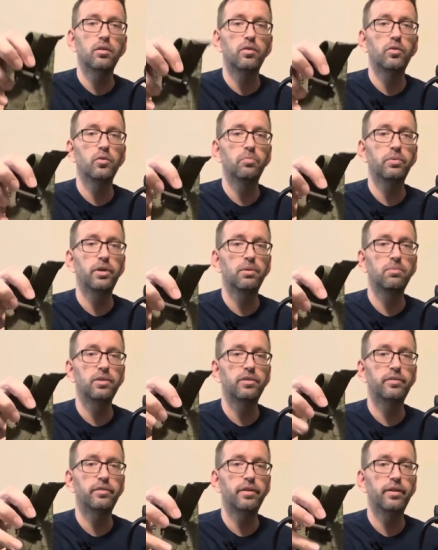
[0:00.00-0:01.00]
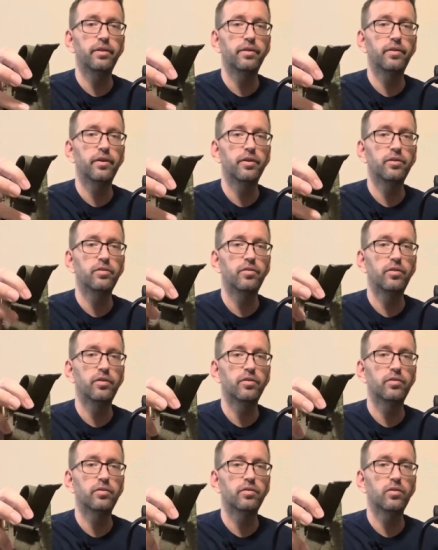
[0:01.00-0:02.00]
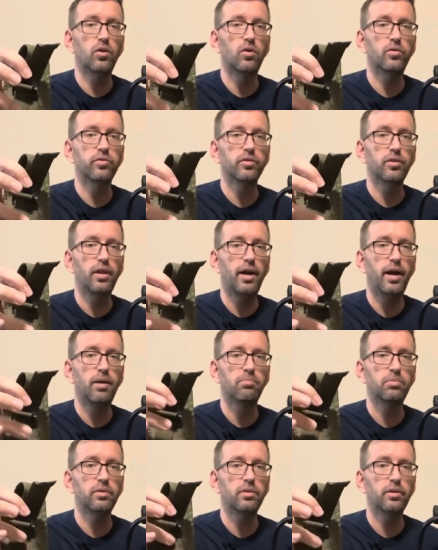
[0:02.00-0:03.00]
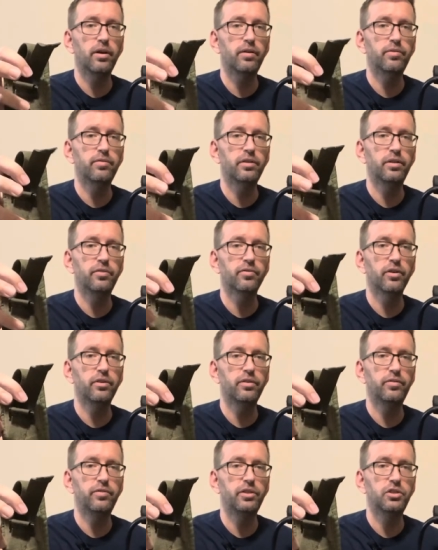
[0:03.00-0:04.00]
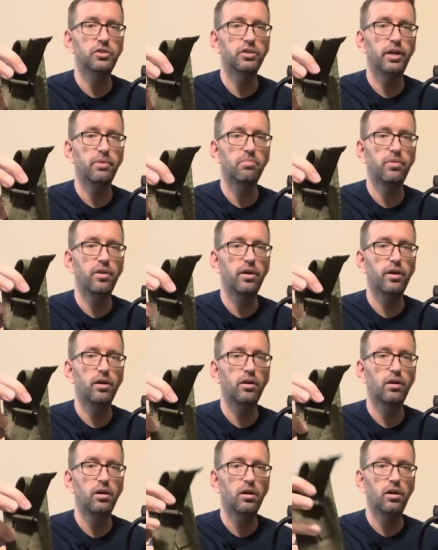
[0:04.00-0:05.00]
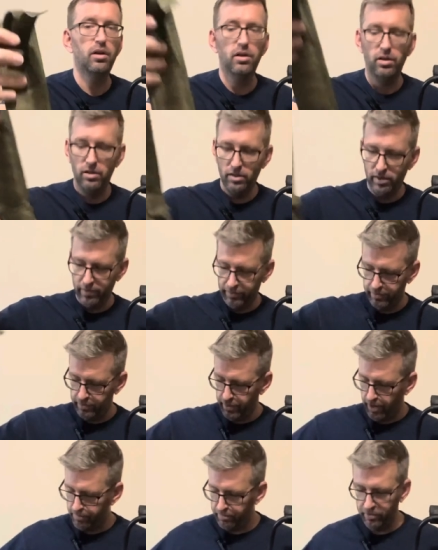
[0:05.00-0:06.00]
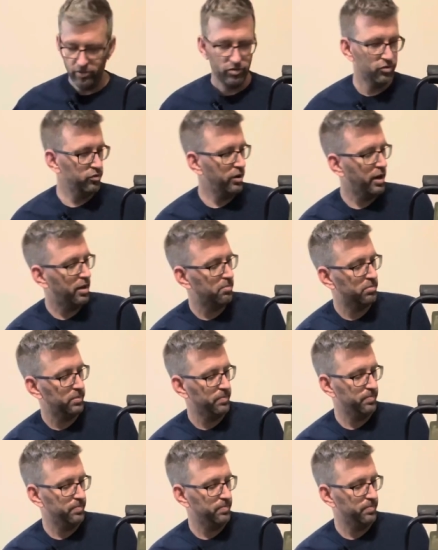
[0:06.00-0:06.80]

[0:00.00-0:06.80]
You'll be able to see that there's this overlap kind of an inverted V shape there on the top of the strap.